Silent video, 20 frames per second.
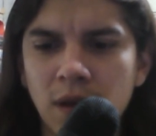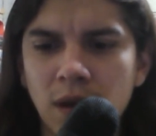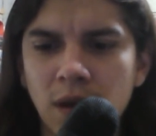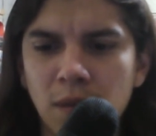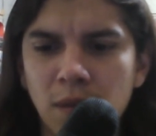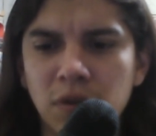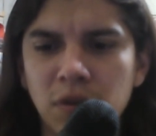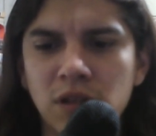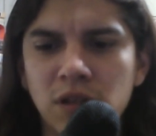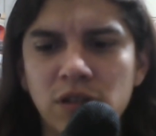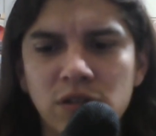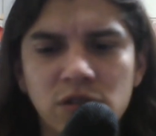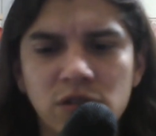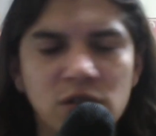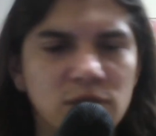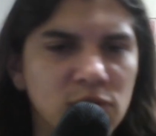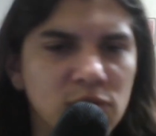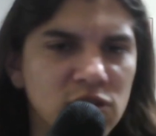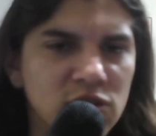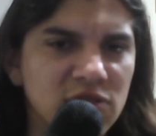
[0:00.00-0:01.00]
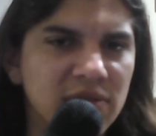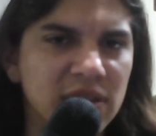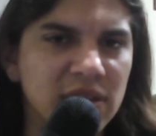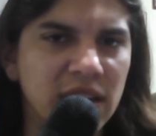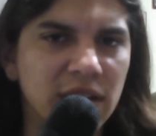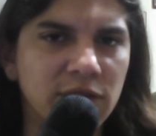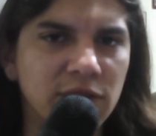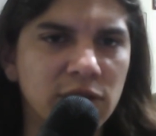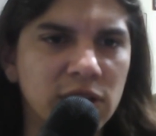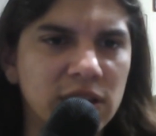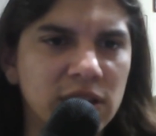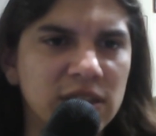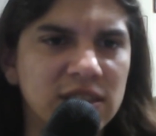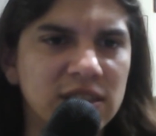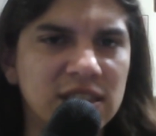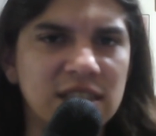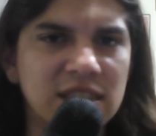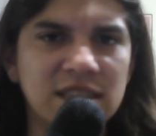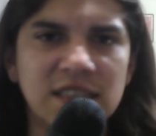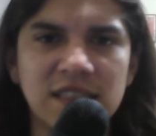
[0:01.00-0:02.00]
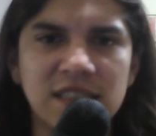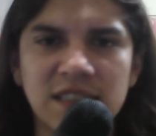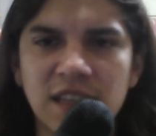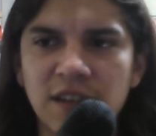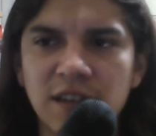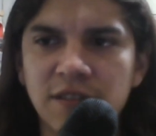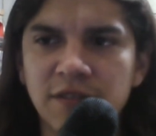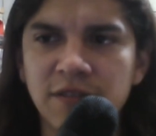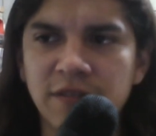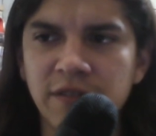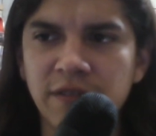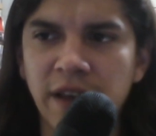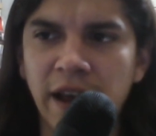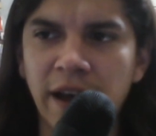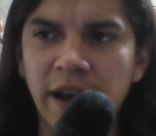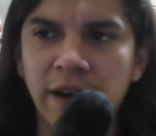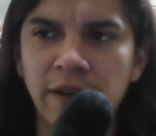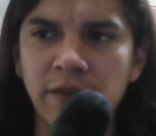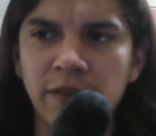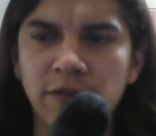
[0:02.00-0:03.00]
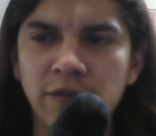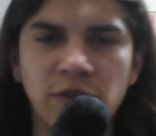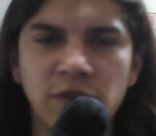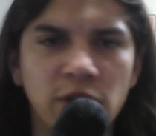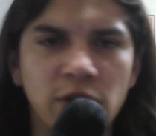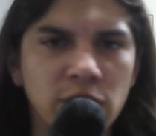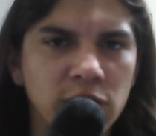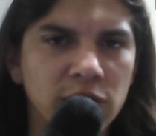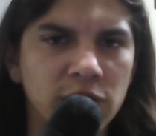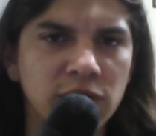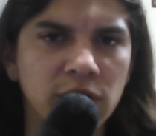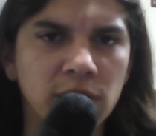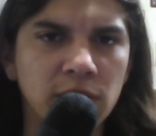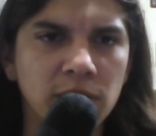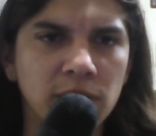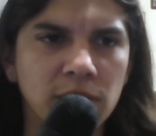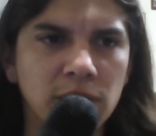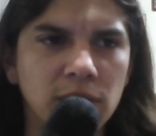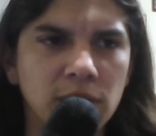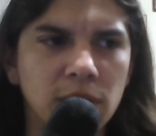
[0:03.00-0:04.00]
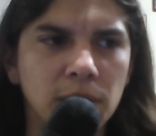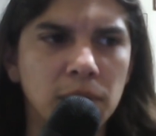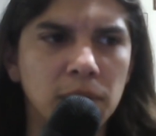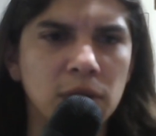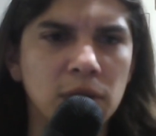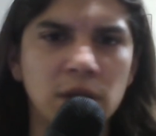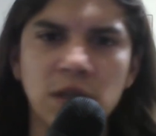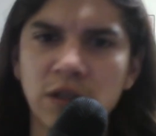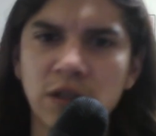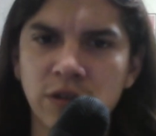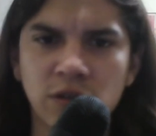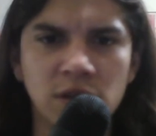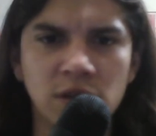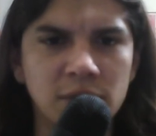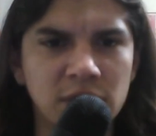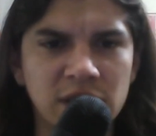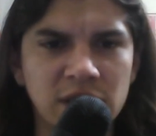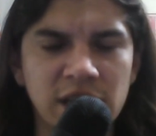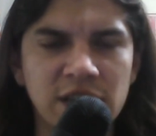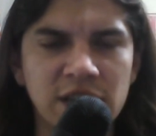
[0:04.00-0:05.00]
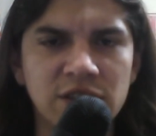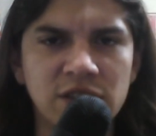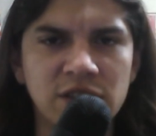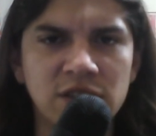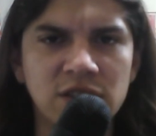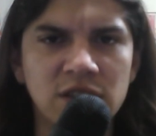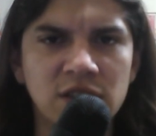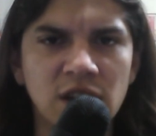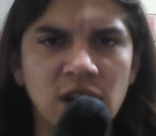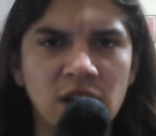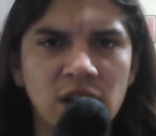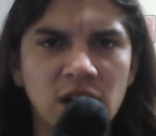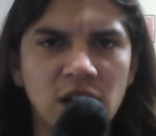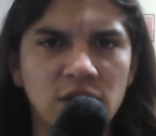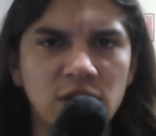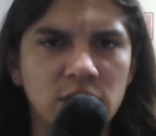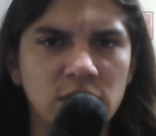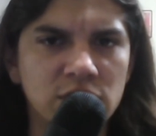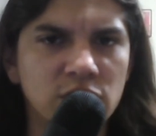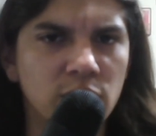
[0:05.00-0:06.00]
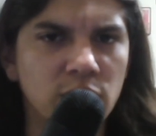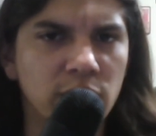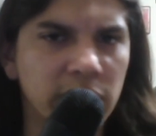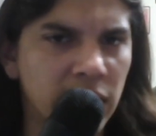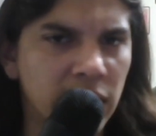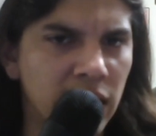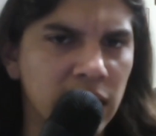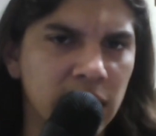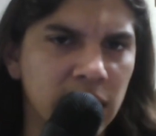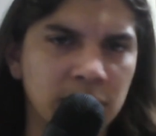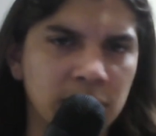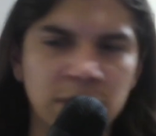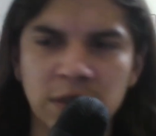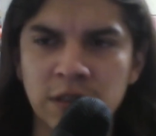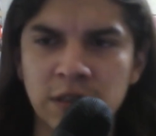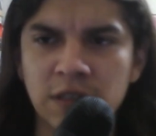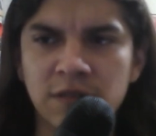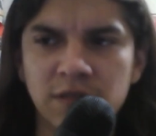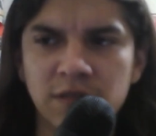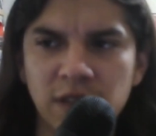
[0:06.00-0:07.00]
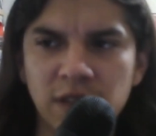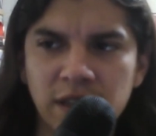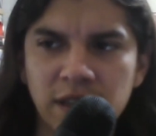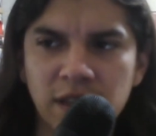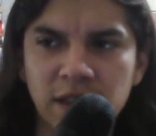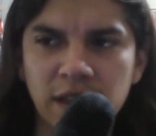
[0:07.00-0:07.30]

political movement that really sees itself now further from the political limitations of what's going on, I believe. Like